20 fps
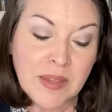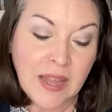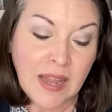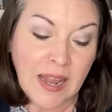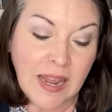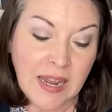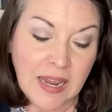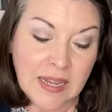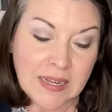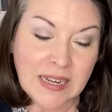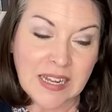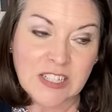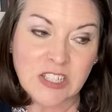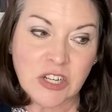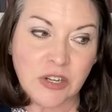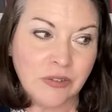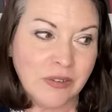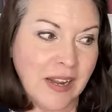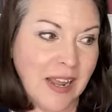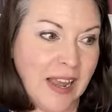and I
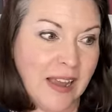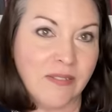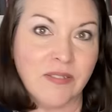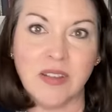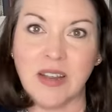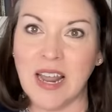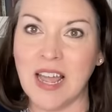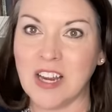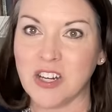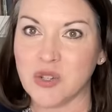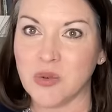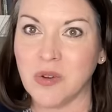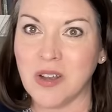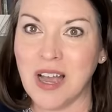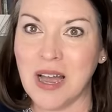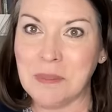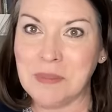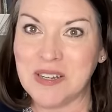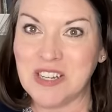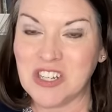don't have an actual
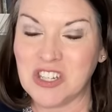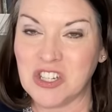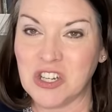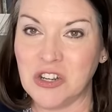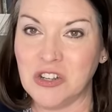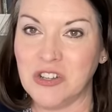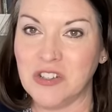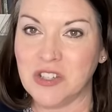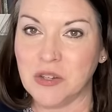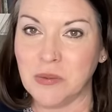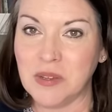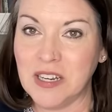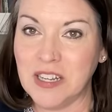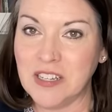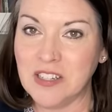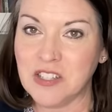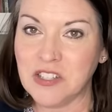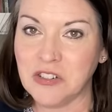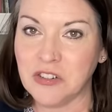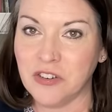copy to show you, so I'm going to
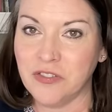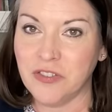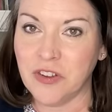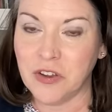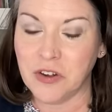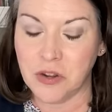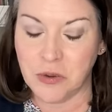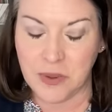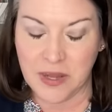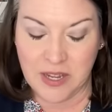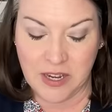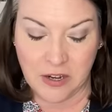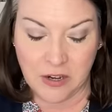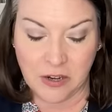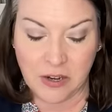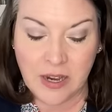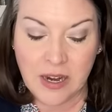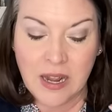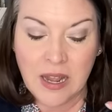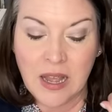insert a photo
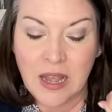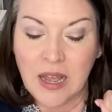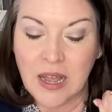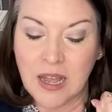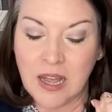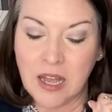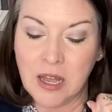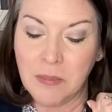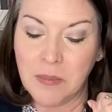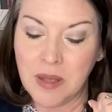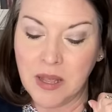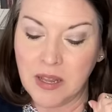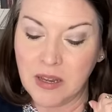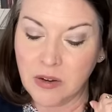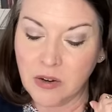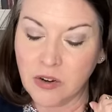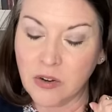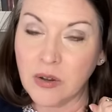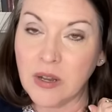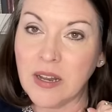here. Um,
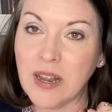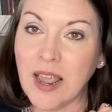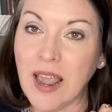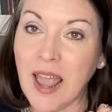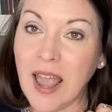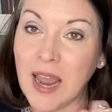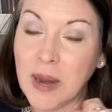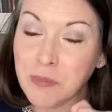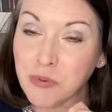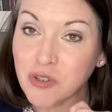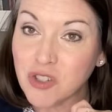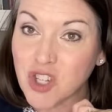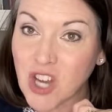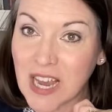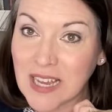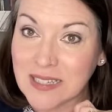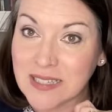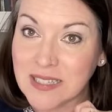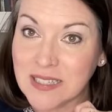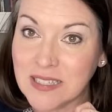April
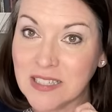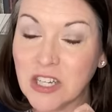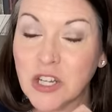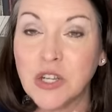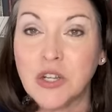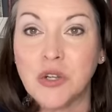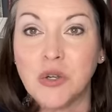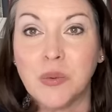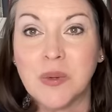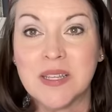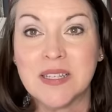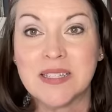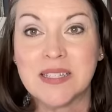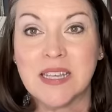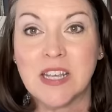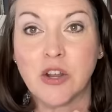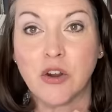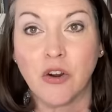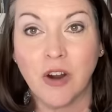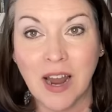Jackson, who is
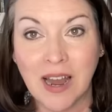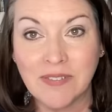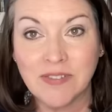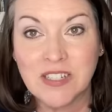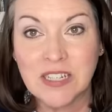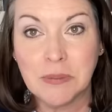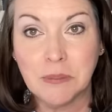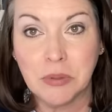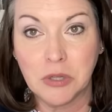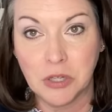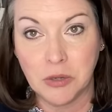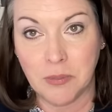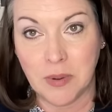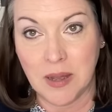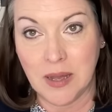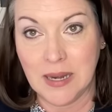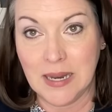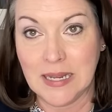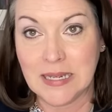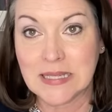the Crafty
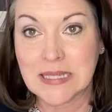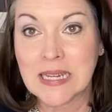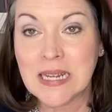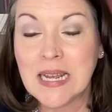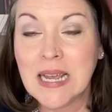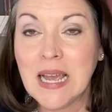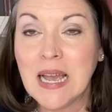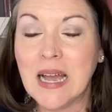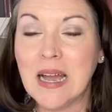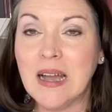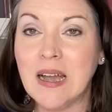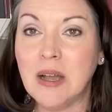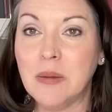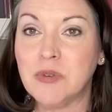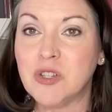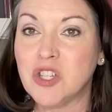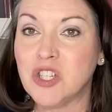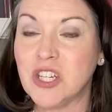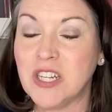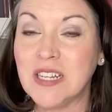Bluebonnet, um,
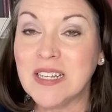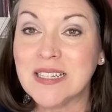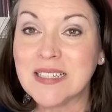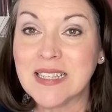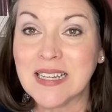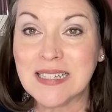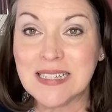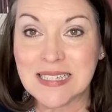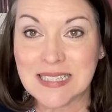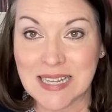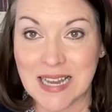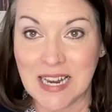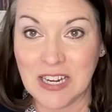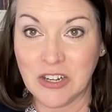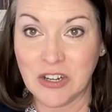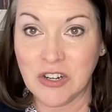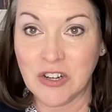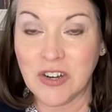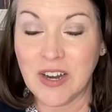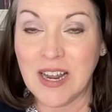she is a
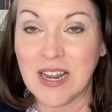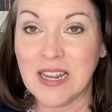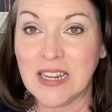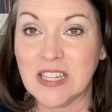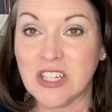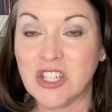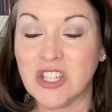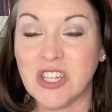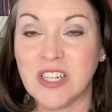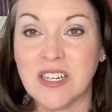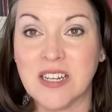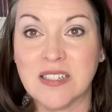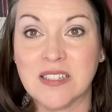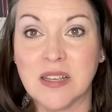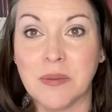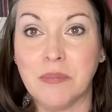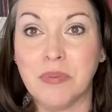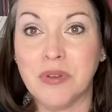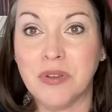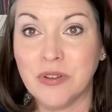designer, and she does
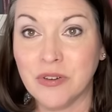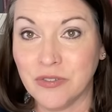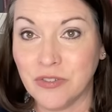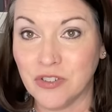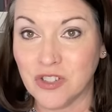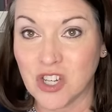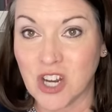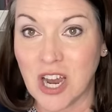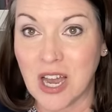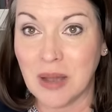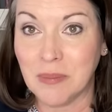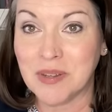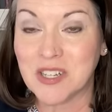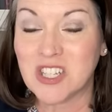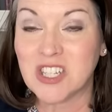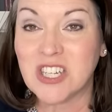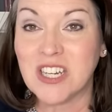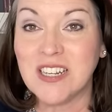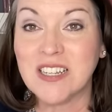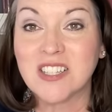a beautiful job.
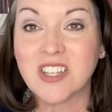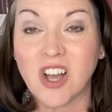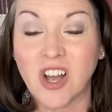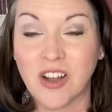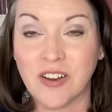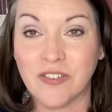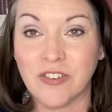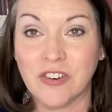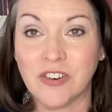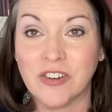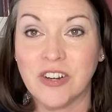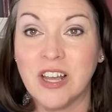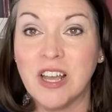She has offered